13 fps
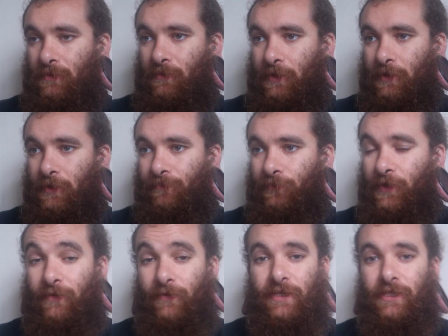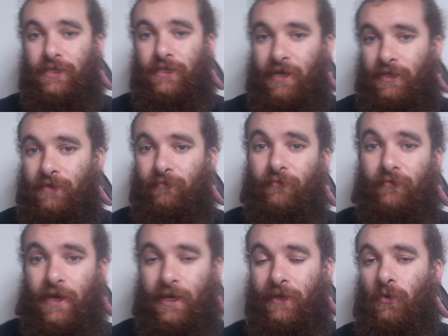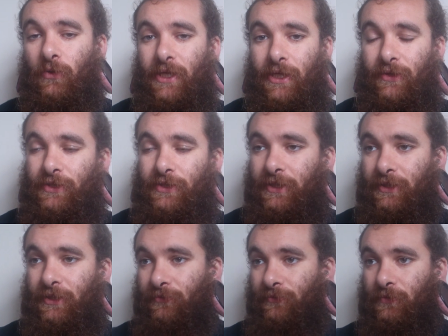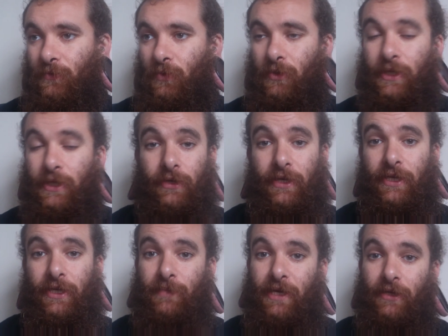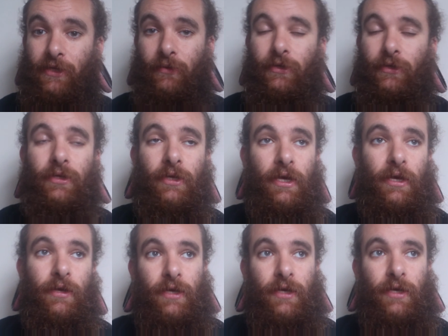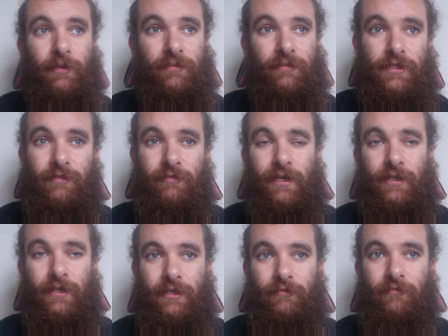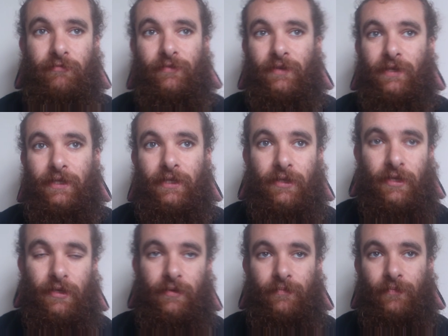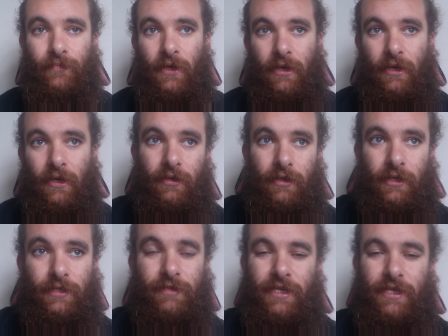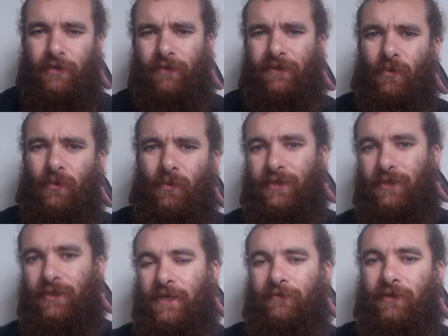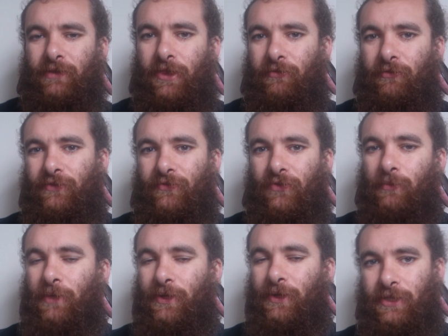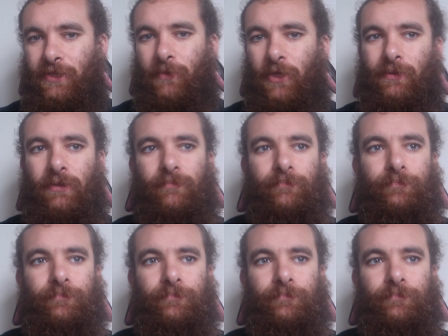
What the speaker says: But I've actually stretched them fairly quickly this year. Quicker than I expected I would. I've been stretching it roughly, I stretch them roughly once every 3 to 4 months at the moment.